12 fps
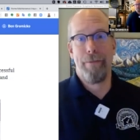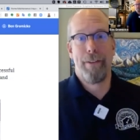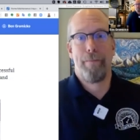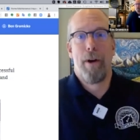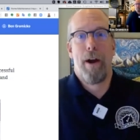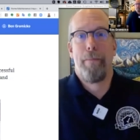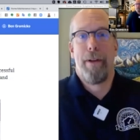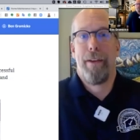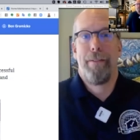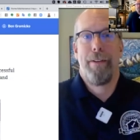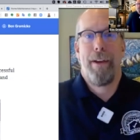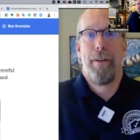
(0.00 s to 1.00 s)
the property
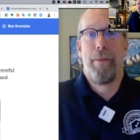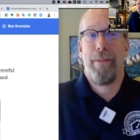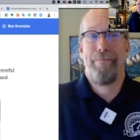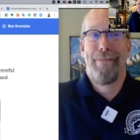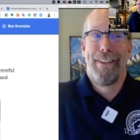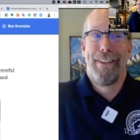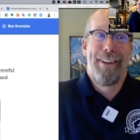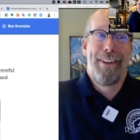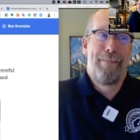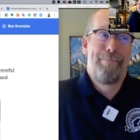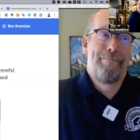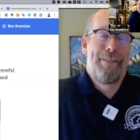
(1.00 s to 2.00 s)
and we,
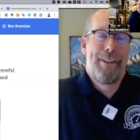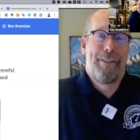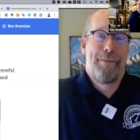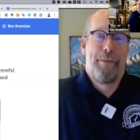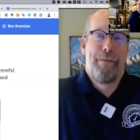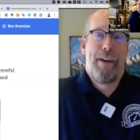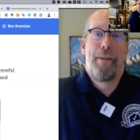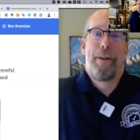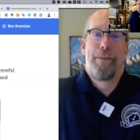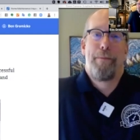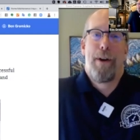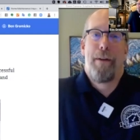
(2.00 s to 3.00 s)
uh, we found a bunch
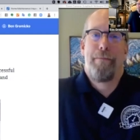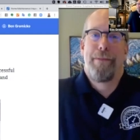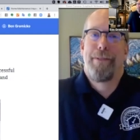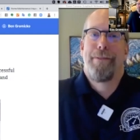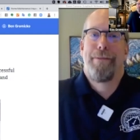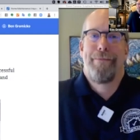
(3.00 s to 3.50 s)
of problems.